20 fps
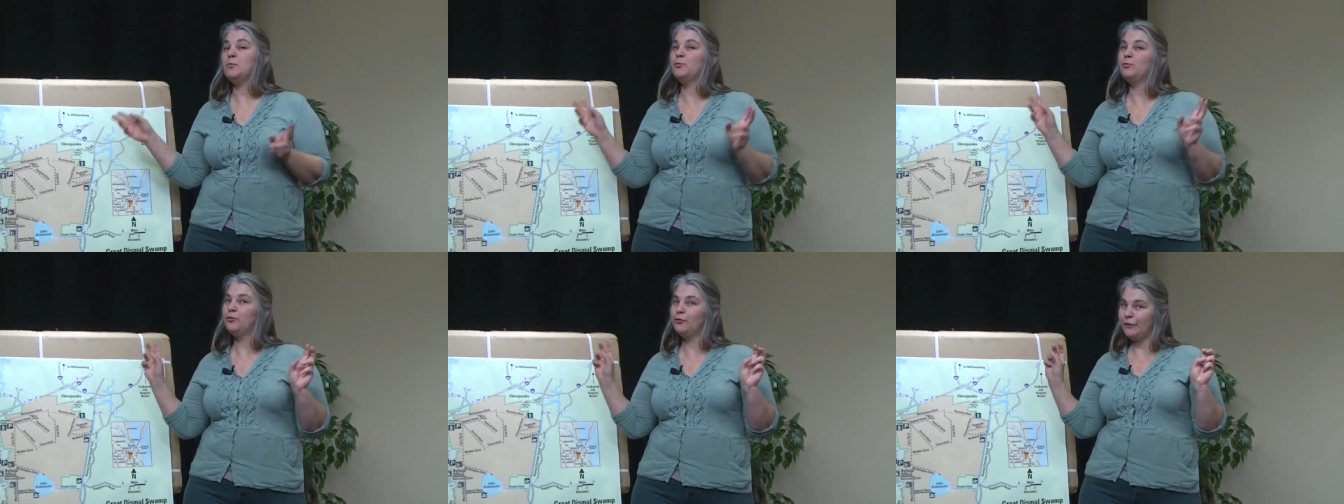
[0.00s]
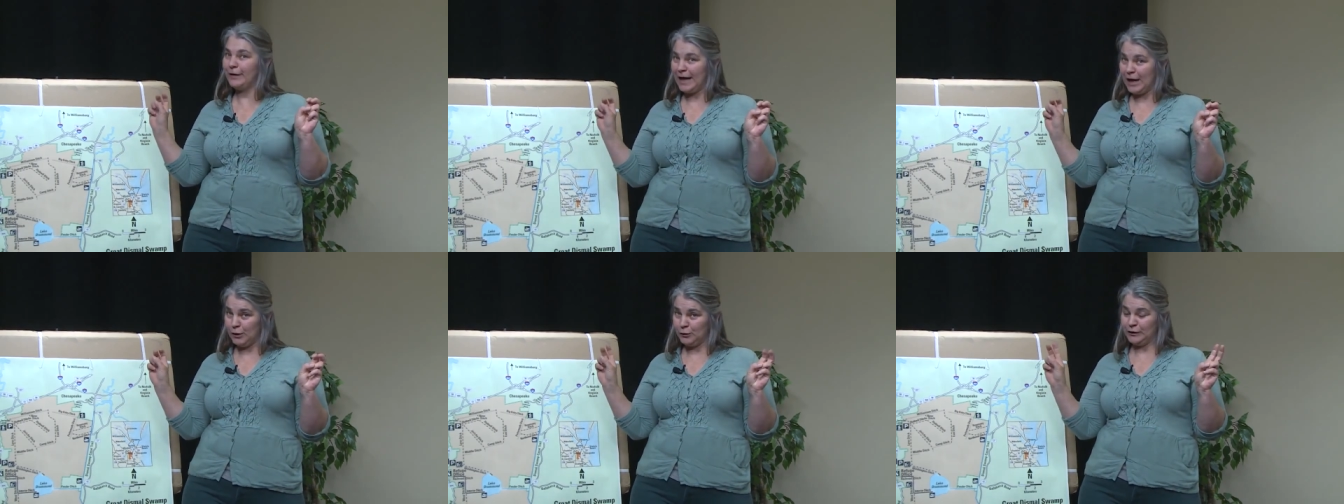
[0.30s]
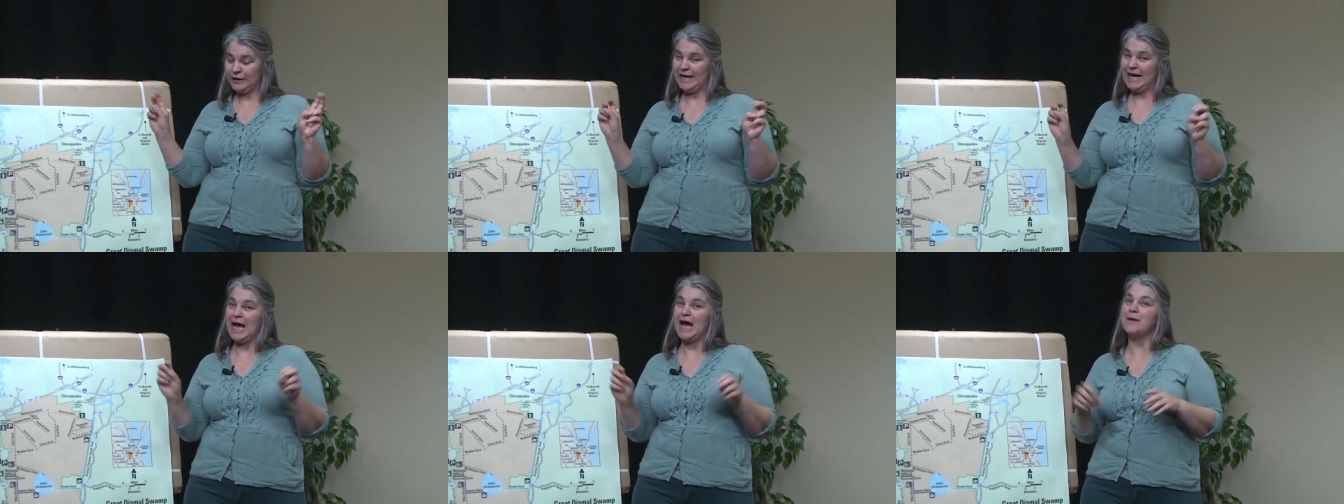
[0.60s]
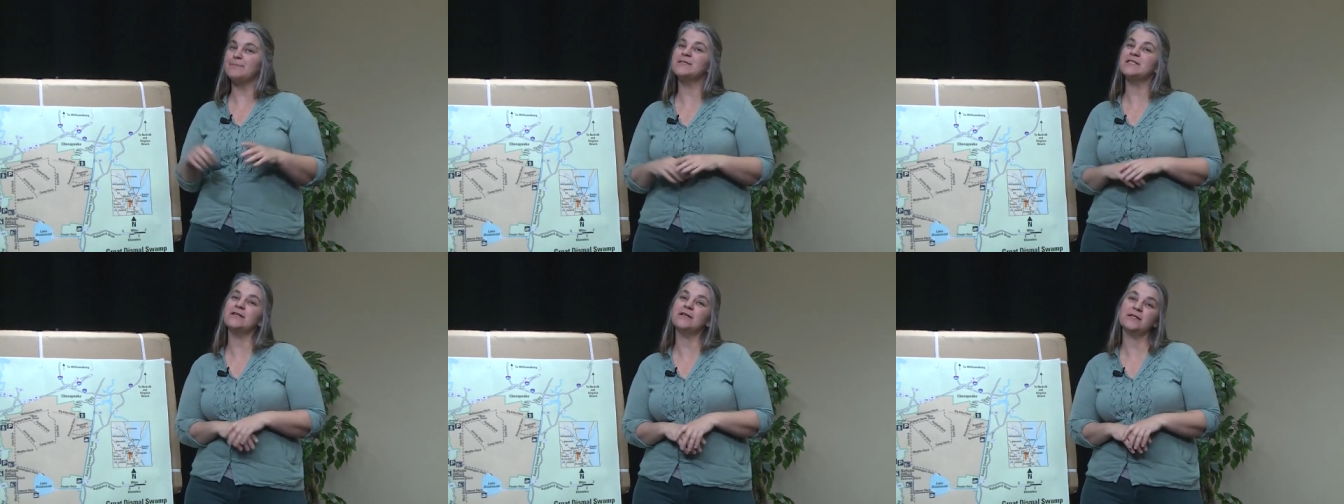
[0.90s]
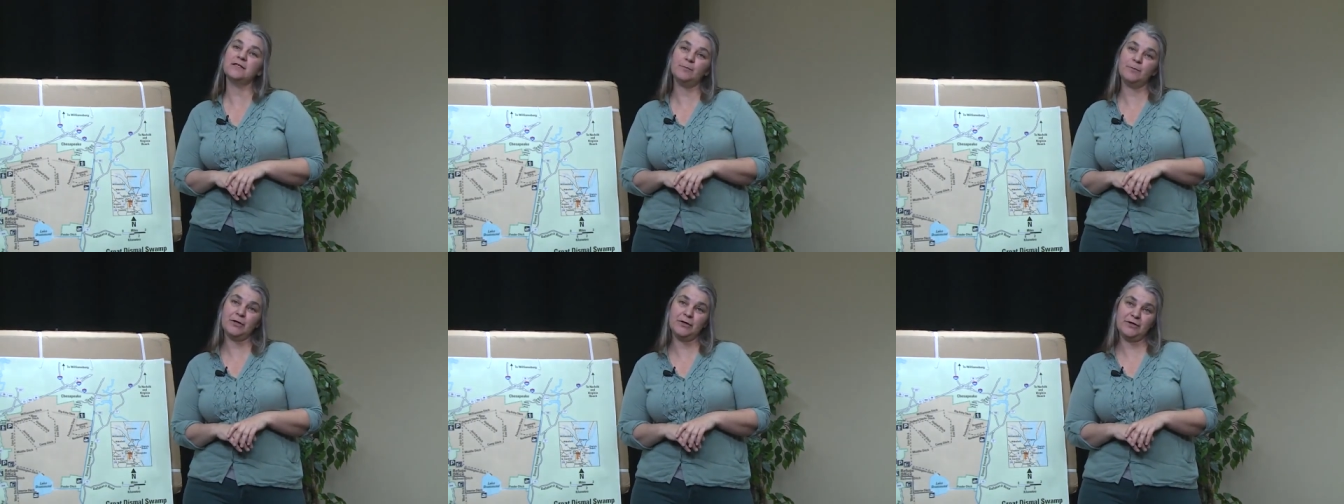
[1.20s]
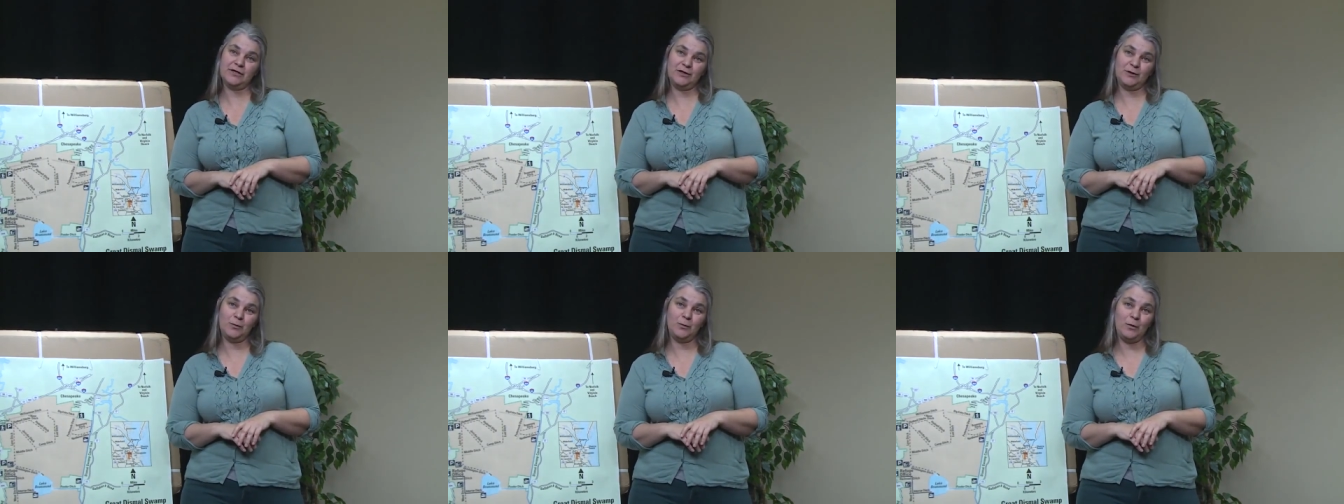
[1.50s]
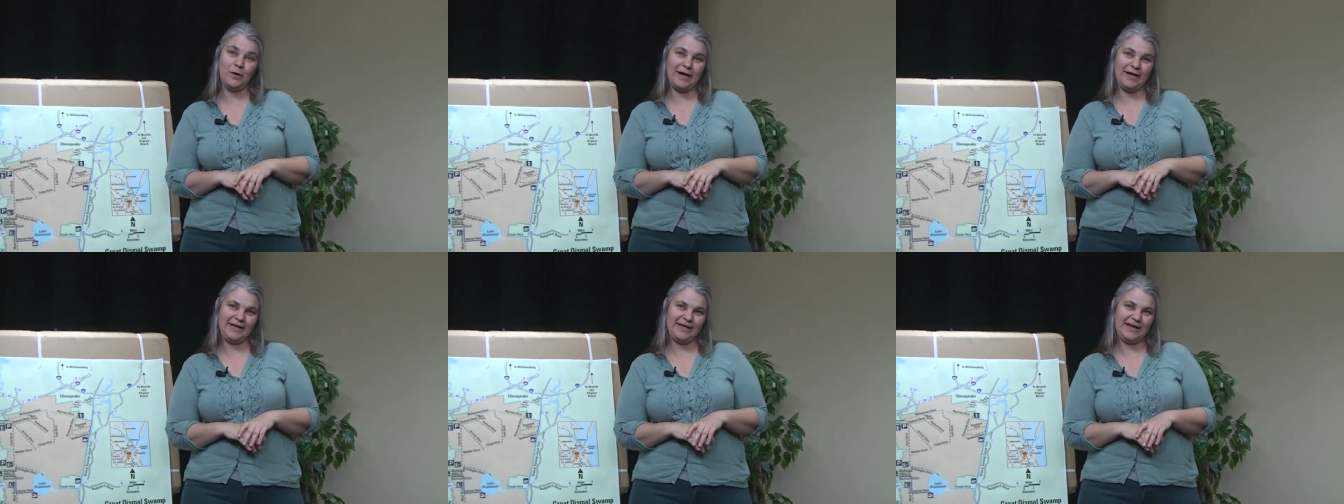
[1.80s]
brown caps as opposed to
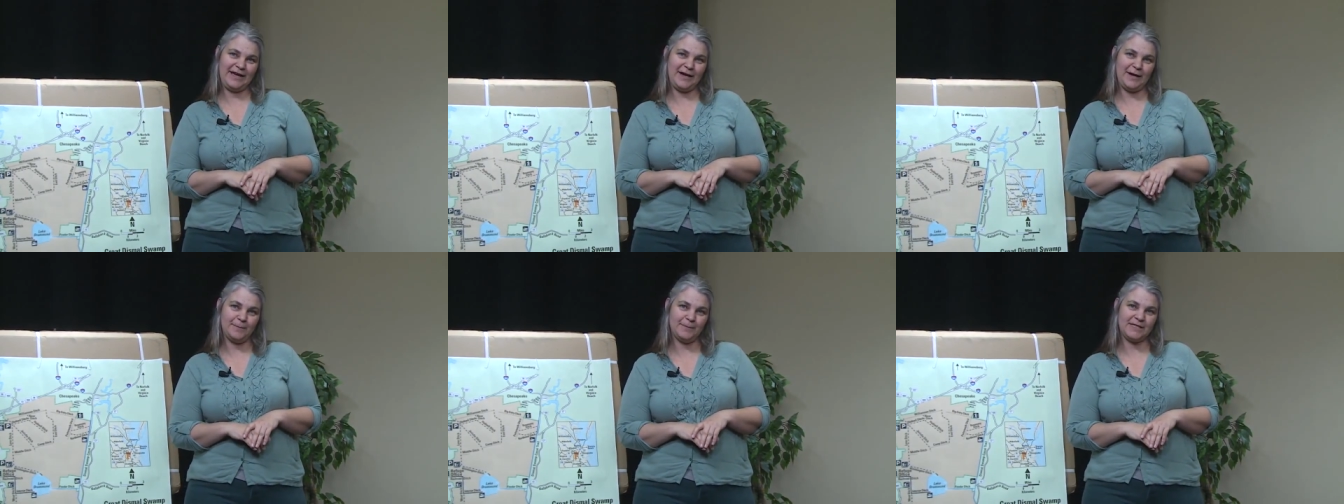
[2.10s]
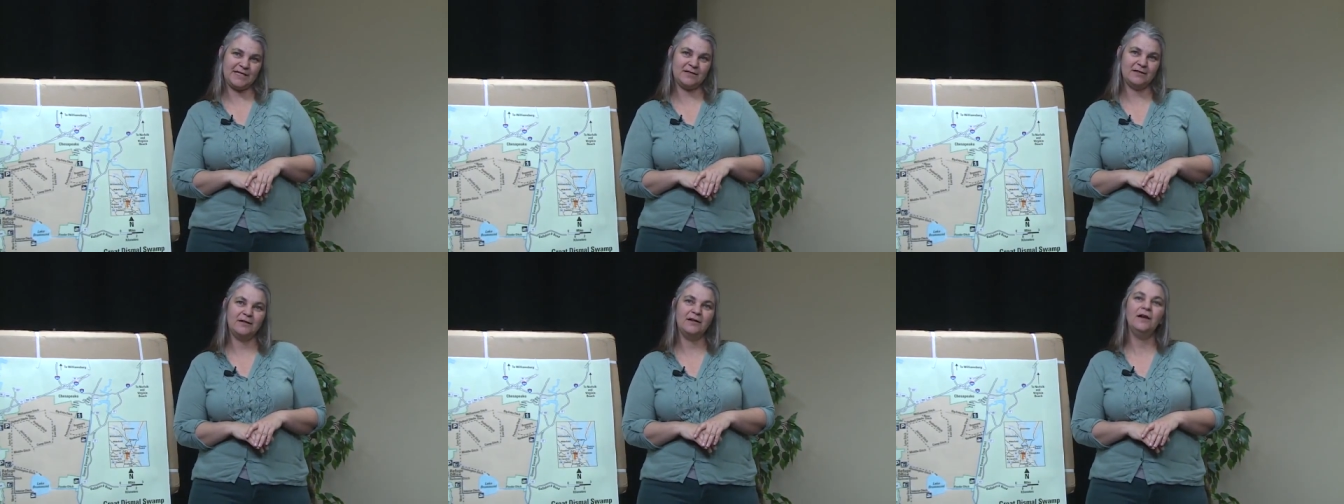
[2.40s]
white caps,